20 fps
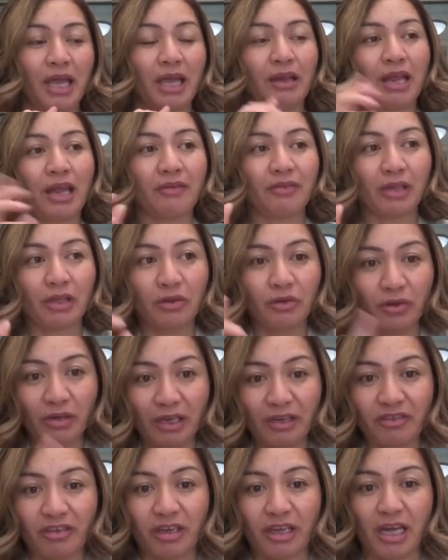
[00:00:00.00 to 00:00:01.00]
And having
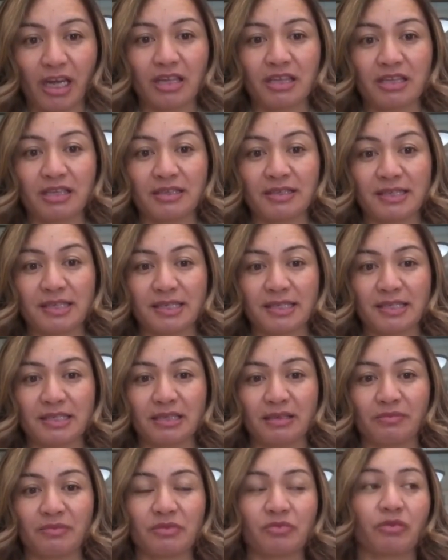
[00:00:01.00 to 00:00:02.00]
good education
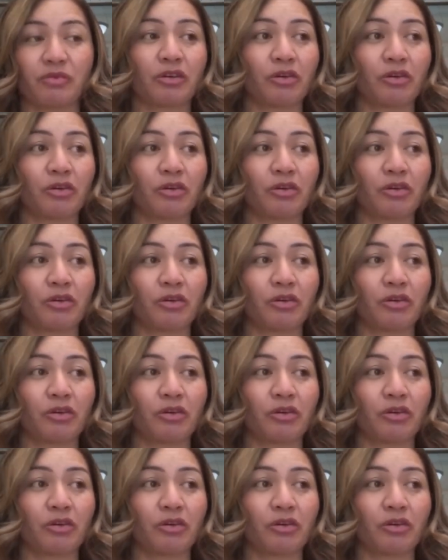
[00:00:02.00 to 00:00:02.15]
systems